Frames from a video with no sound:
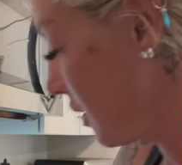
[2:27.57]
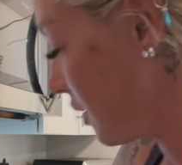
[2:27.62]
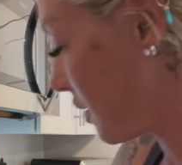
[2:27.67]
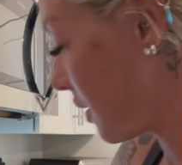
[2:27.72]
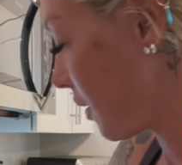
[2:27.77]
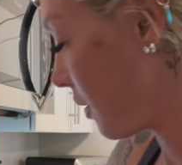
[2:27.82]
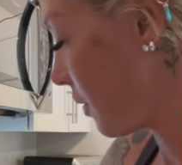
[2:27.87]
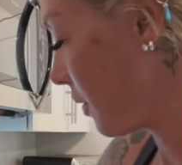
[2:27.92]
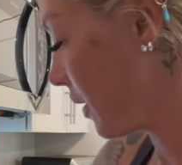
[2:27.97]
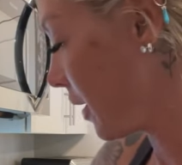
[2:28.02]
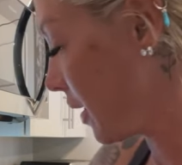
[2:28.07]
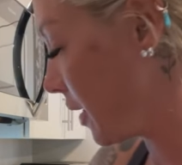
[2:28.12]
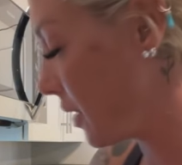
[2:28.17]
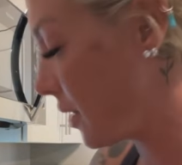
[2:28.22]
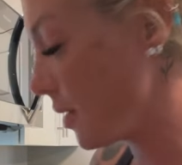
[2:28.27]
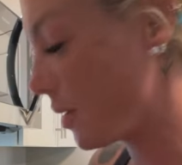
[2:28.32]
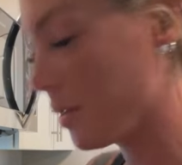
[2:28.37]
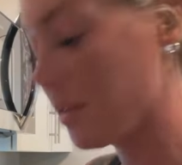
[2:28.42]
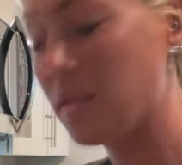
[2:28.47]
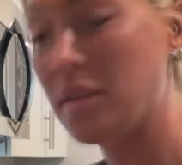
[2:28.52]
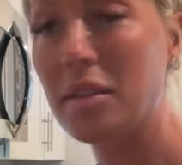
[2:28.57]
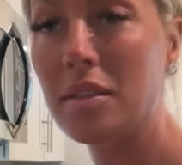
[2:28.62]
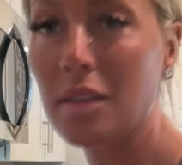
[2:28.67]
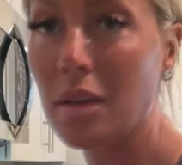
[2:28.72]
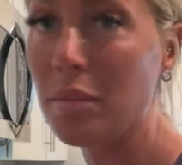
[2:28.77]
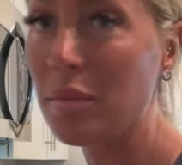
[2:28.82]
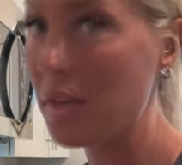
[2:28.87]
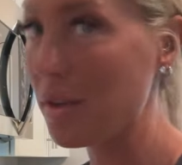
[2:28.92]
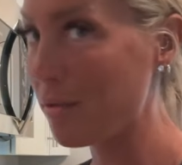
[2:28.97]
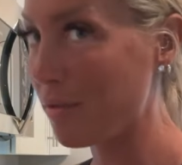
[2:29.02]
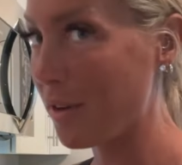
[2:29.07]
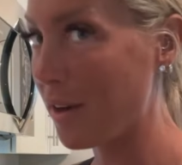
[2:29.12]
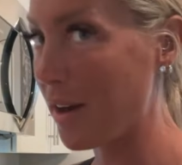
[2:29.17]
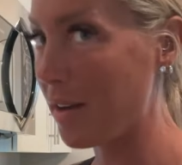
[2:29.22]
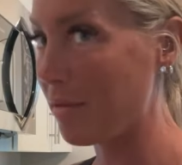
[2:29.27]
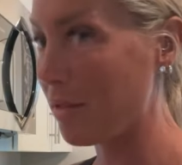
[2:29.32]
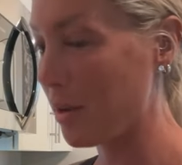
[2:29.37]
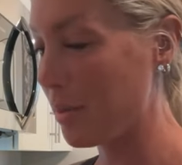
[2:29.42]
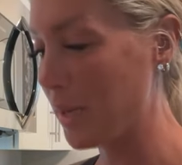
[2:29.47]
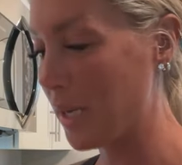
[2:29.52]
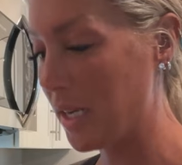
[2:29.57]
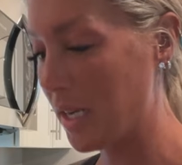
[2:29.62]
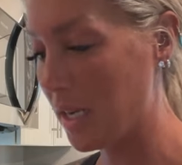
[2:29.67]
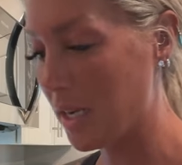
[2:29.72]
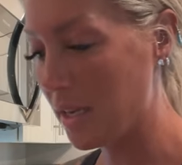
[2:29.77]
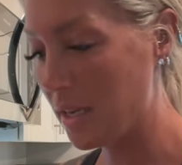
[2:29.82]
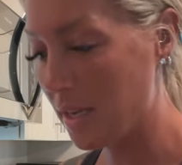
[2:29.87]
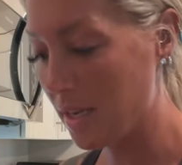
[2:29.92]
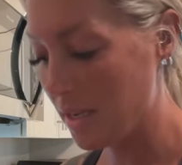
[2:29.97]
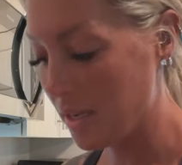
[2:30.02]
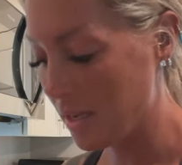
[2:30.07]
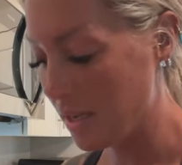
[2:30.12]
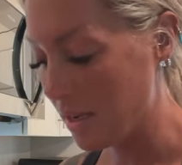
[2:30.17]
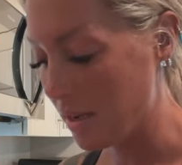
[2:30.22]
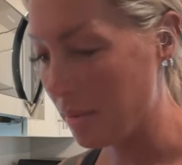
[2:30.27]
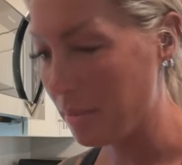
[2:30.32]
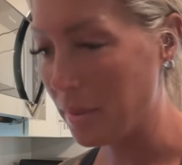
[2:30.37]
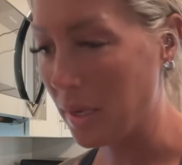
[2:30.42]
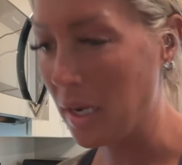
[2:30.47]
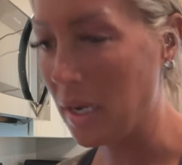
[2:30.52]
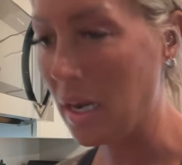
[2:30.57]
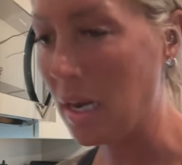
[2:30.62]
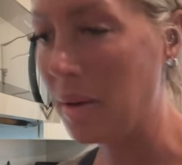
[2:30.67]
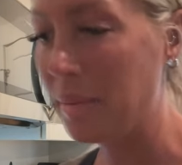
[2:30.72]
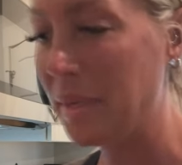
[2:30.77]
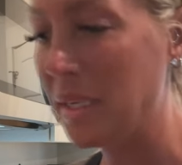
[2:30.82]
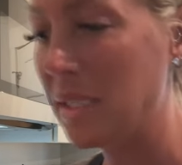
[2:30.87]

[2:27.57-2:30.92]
So it's something for everybody, but I'm